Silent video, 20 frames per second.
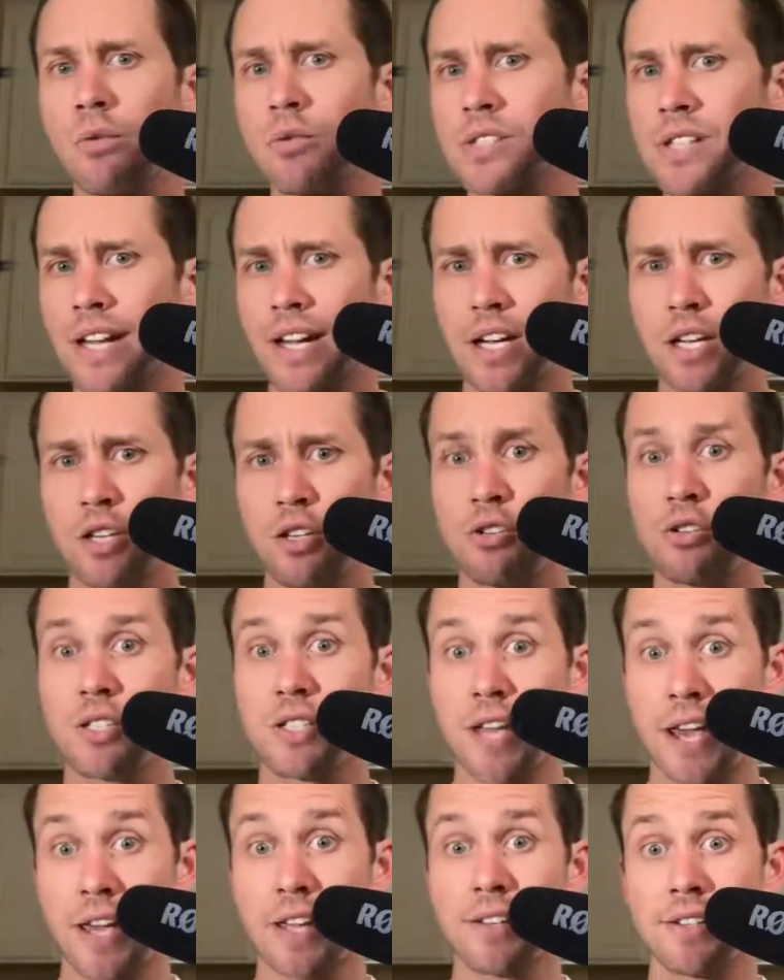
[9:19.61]
was I going to use
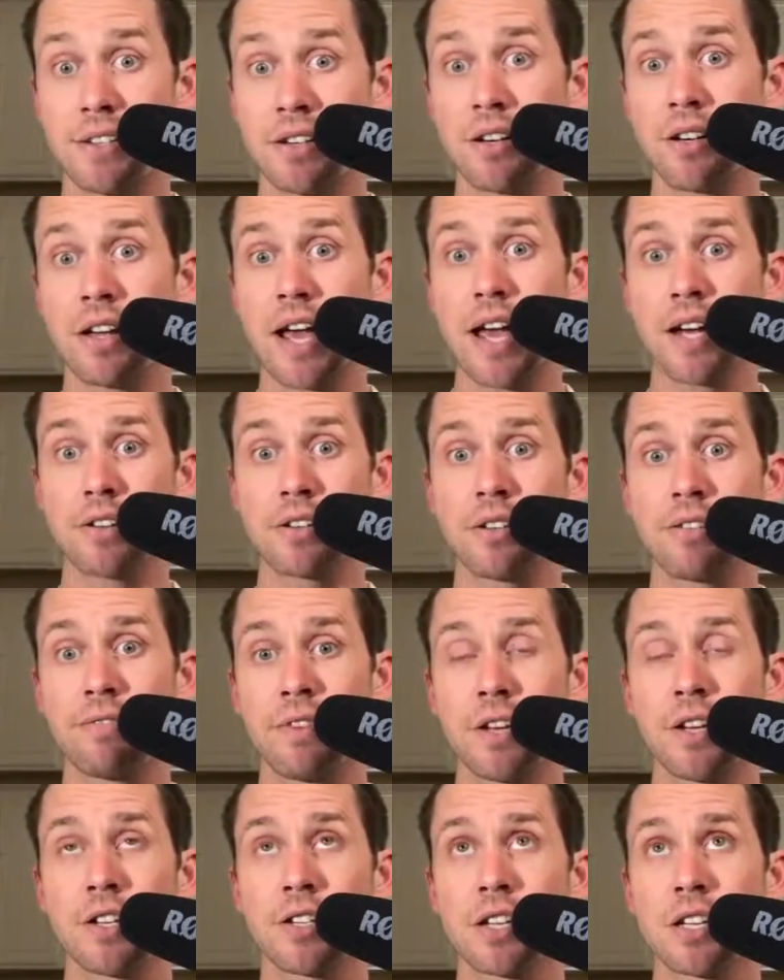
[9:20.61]
tanks here to actually
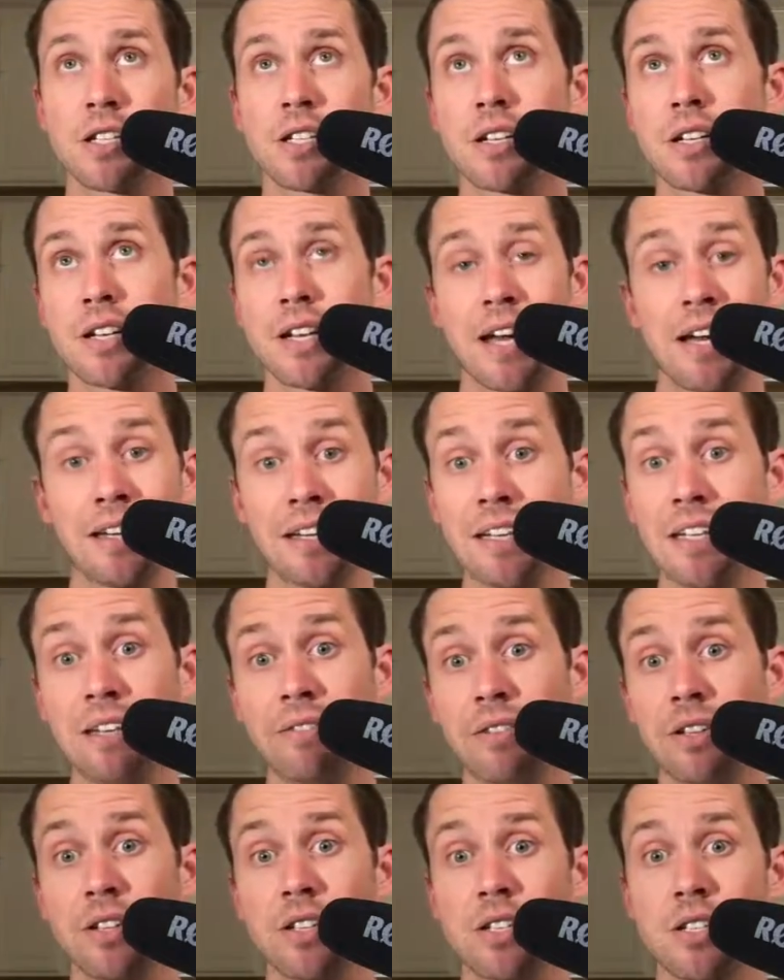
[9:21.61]
finish this? Did I need
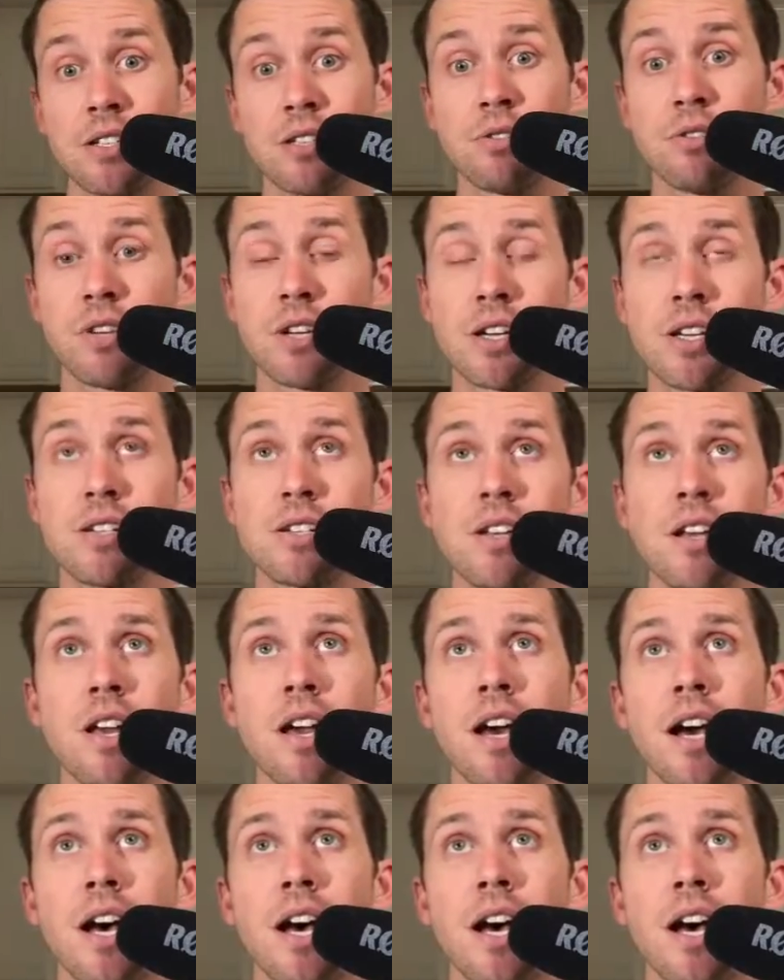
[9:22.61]
even the Zookas?